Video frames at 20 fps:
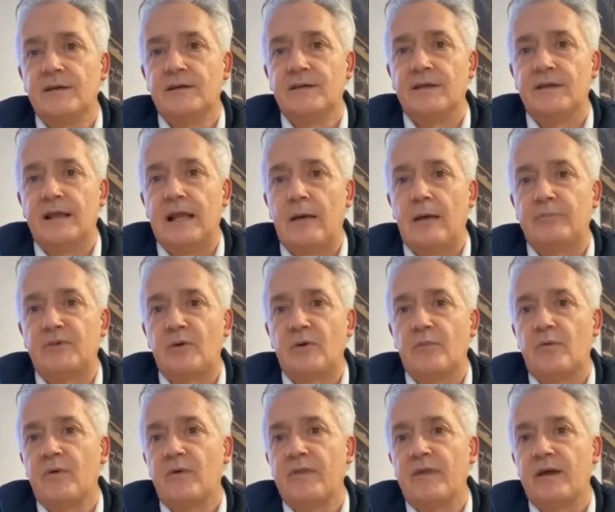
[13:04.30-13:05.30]

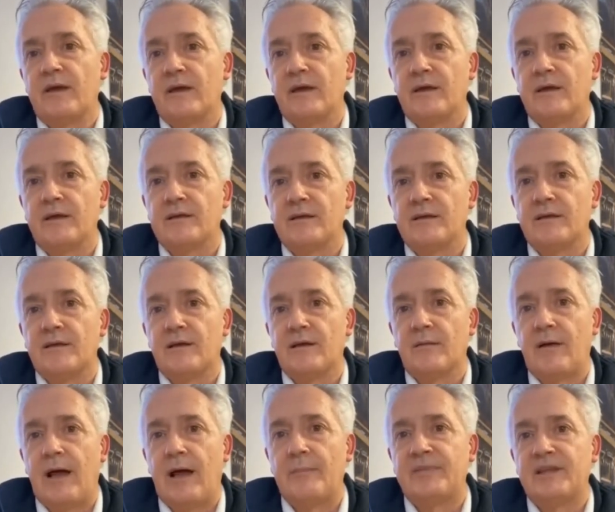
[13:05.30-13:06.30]
laptop with the
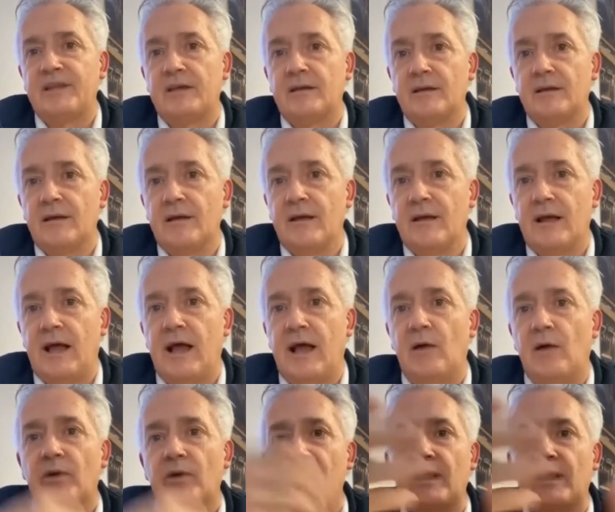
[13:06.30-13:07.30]
haptic,
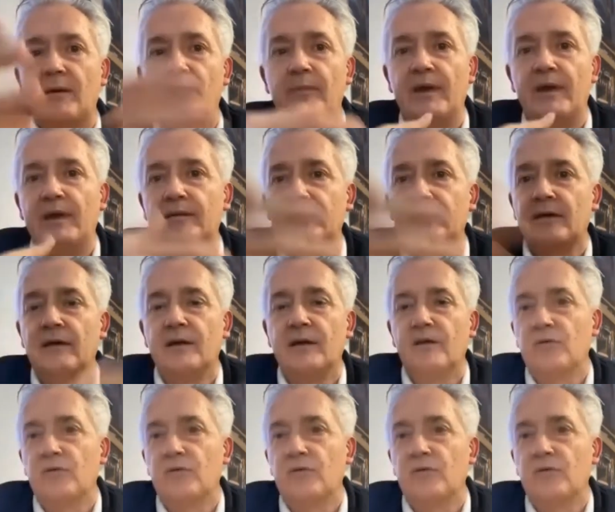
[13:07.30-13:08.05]
and we can make